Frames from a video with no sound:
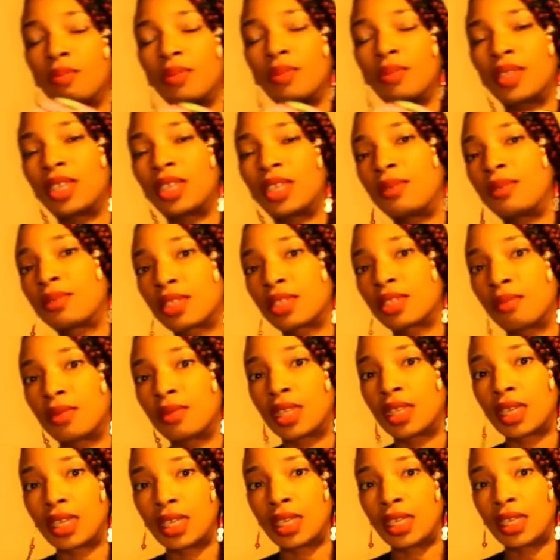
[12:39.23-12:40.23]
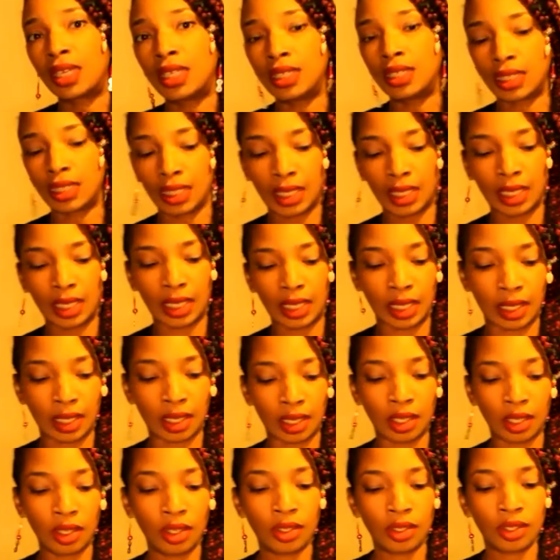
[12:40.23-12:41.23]
keep some of the heat in
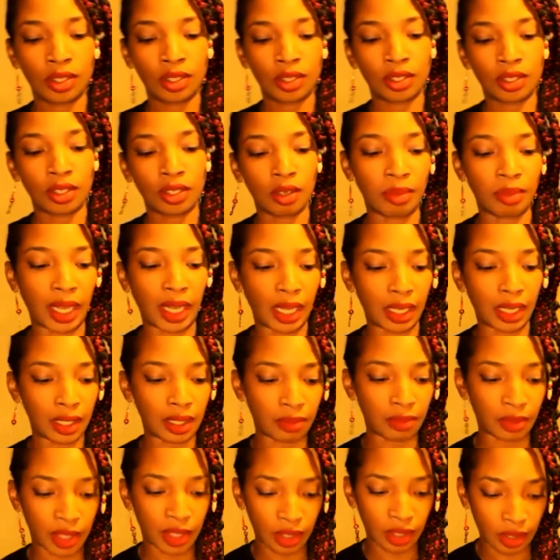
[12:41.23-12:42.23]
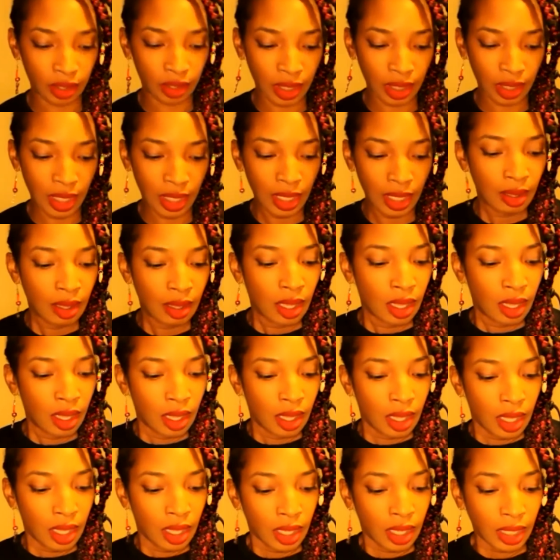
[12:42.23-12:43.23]
to your body because
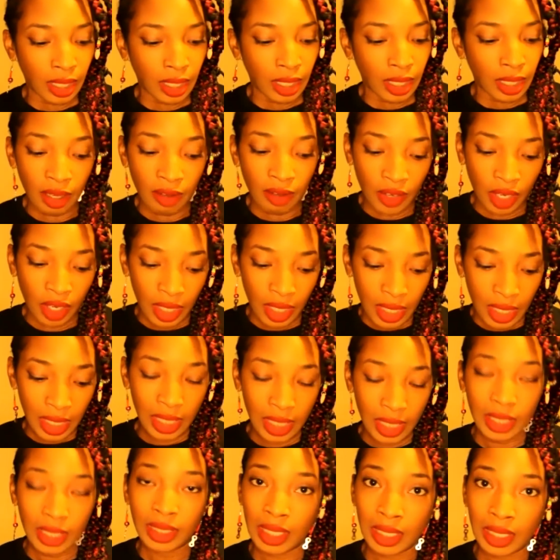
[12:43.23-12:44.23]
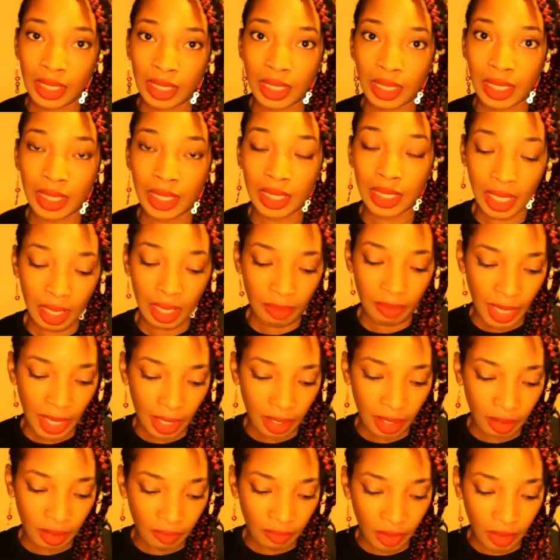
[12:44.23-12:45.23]
a lot of our heat does escape
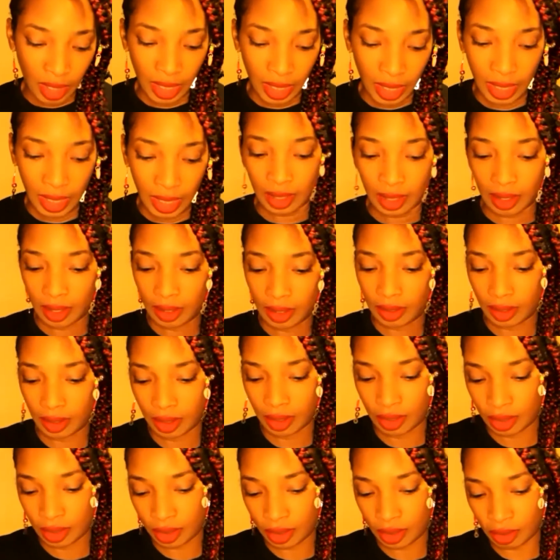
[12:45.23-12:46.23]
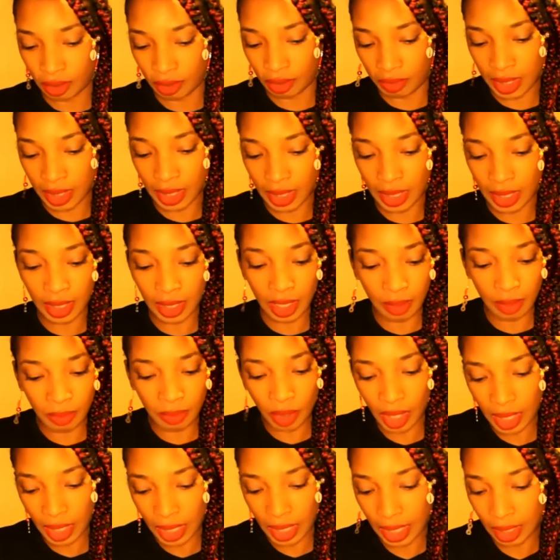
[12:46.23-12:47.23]
out of our head. So if we can keep
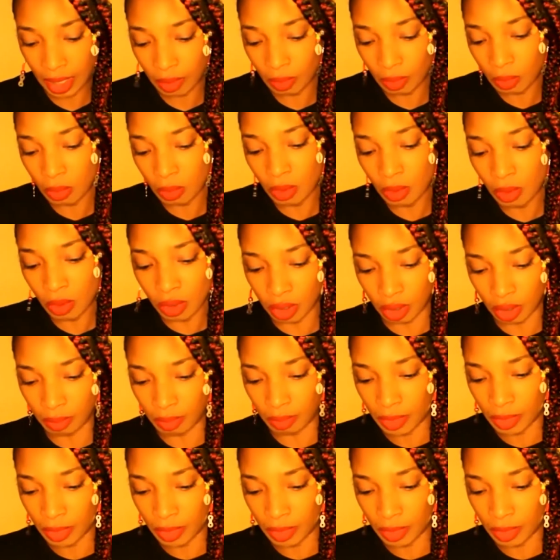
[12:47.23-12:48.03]
our head warm,